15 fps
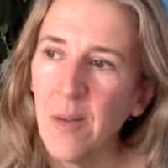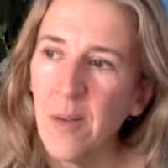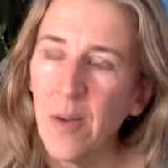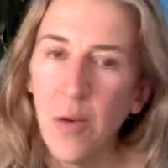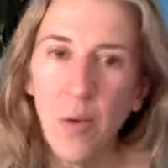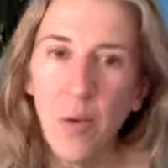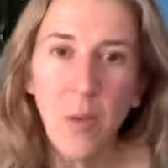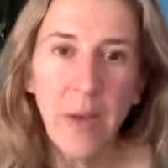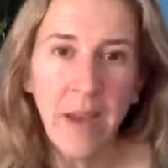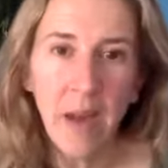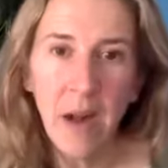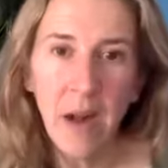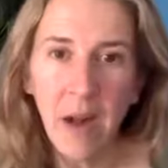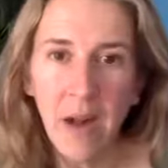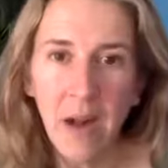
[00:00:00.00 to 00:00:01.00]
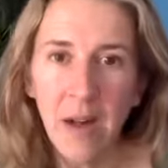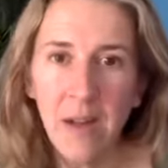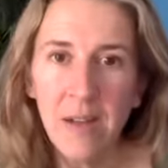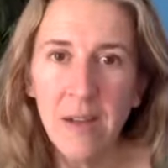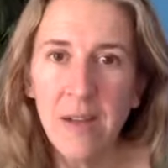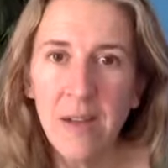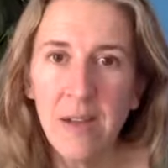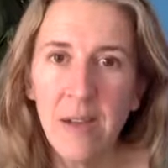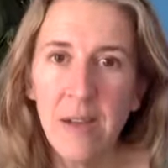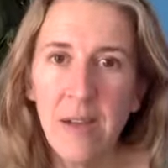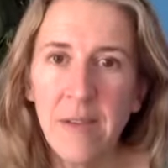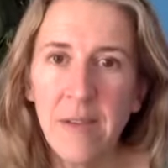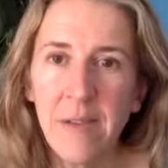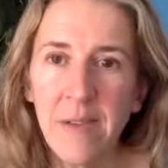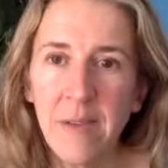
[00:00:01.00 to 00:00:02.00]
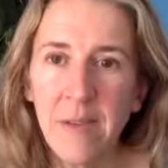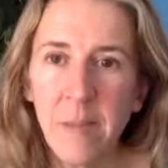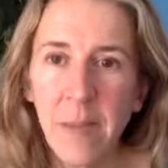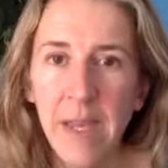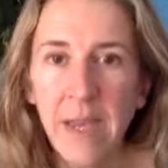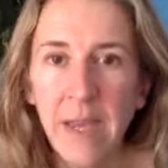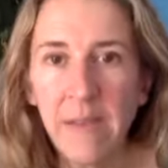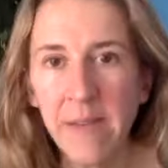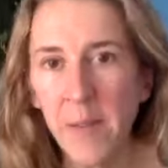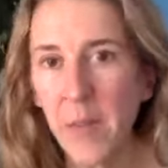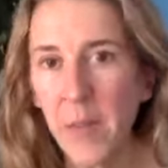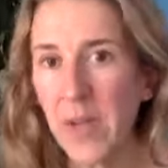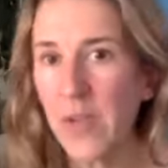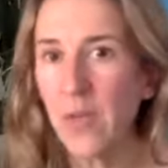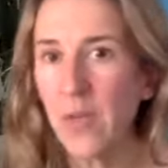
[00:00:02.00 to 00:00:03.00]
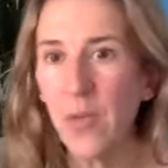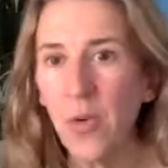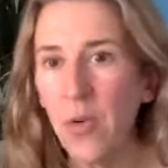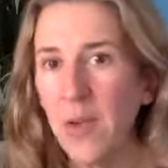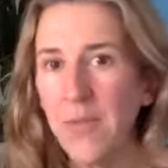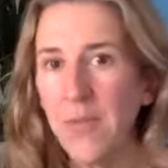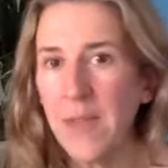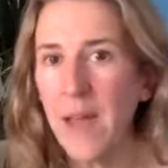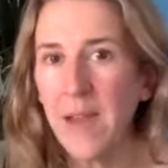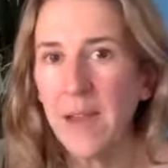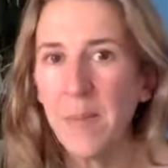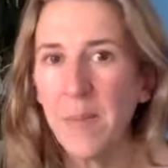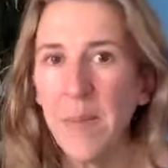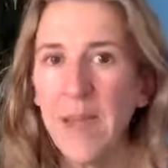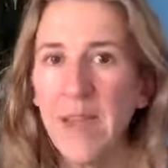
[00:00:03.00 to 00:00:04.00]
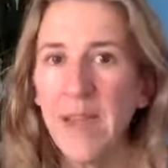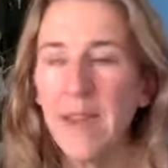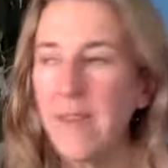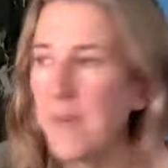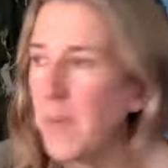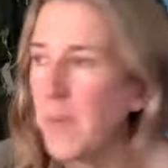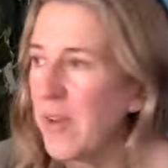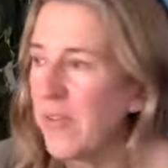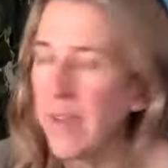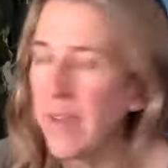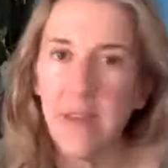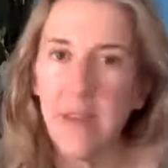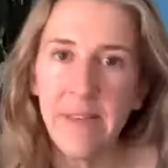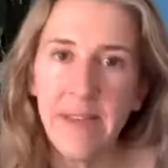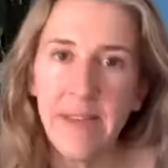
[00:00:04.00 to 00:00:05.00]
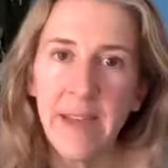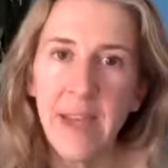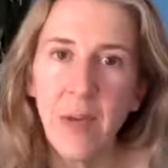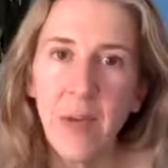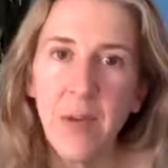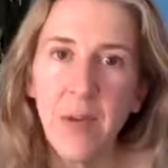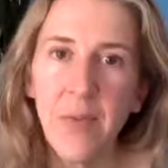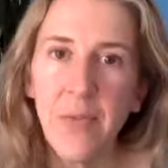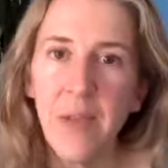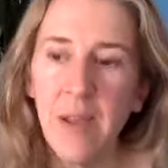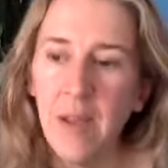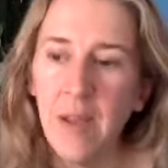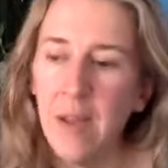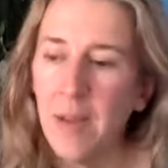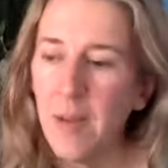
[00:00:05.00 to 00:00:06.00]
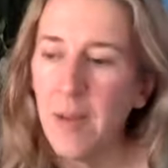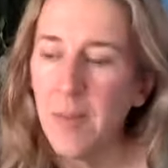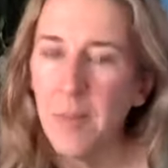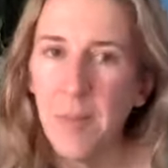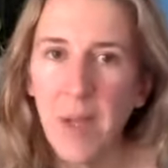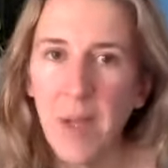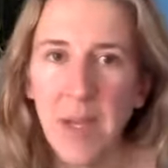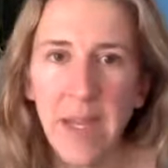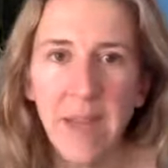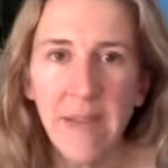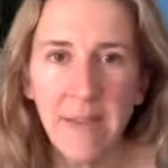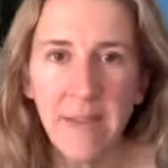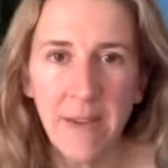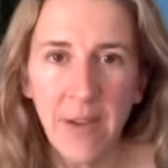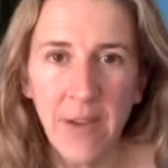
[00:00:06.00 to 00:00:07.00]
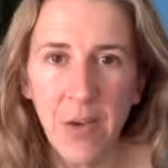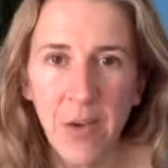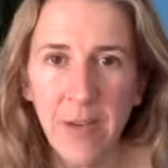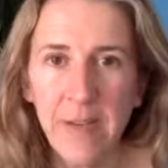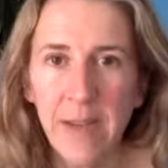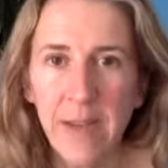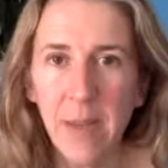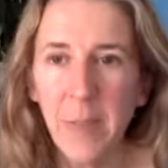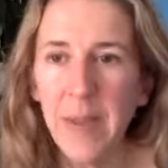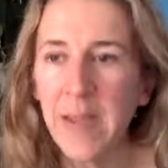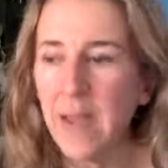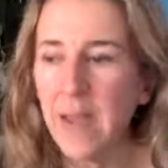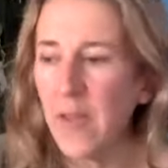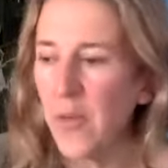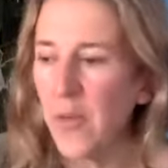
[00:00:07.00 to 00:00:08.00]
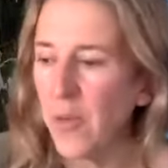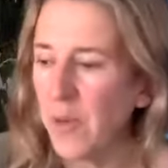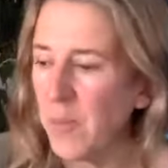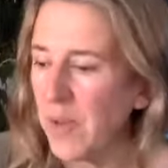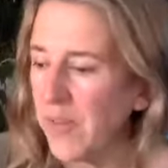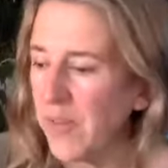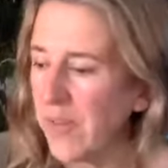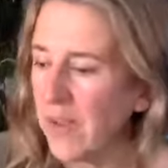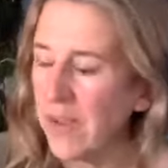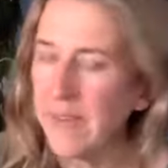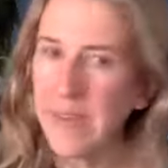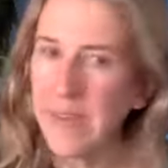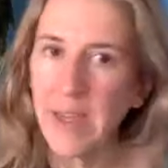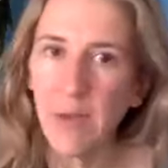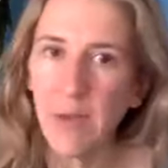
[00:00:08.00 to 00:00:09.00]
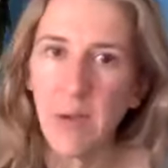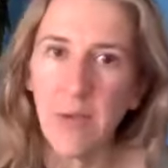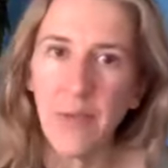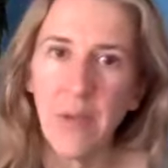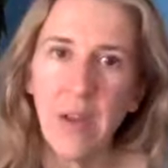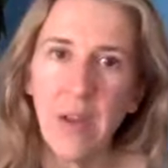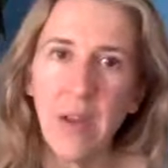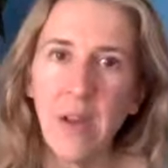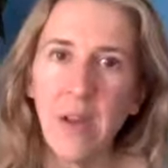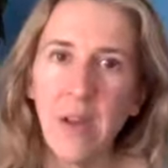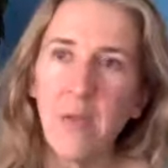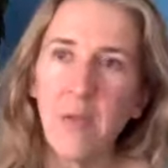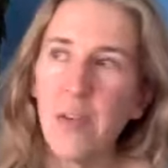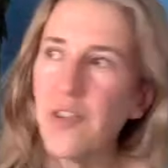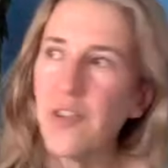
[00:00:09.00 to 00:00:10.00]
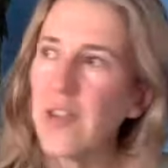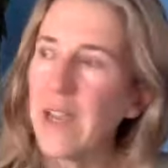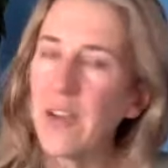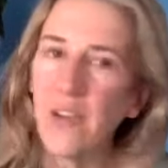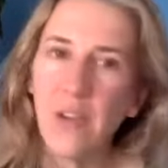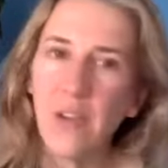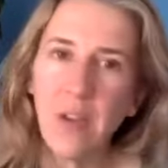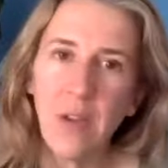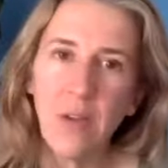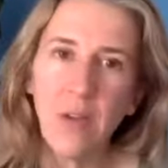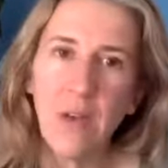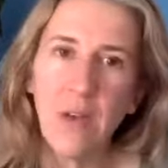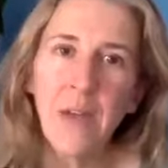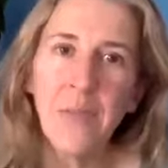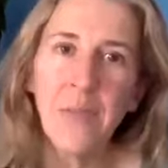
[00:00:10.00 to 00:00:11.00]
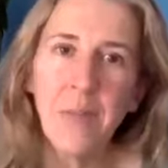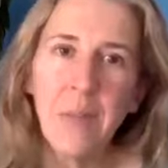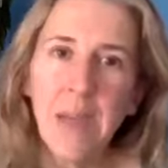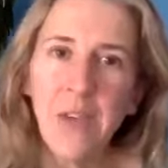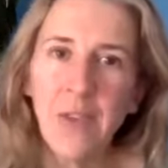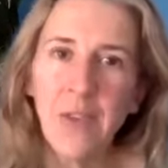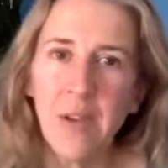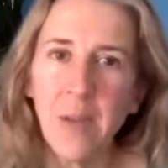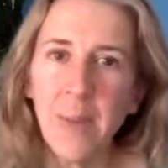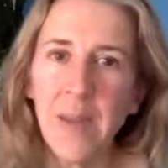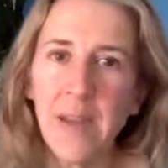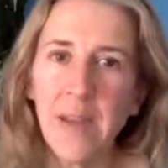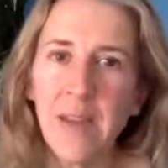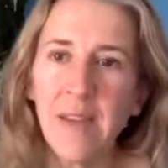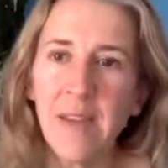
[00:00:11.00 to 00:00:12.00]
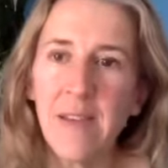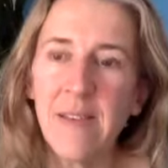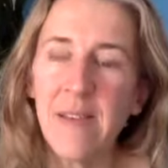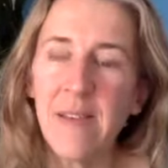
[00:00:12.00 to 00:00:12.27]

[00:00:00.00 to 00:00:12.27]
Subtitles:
who we are is the space in which all of that appears, in which the idea of money as security appears, or in which the idea of rejection or affirmation appears.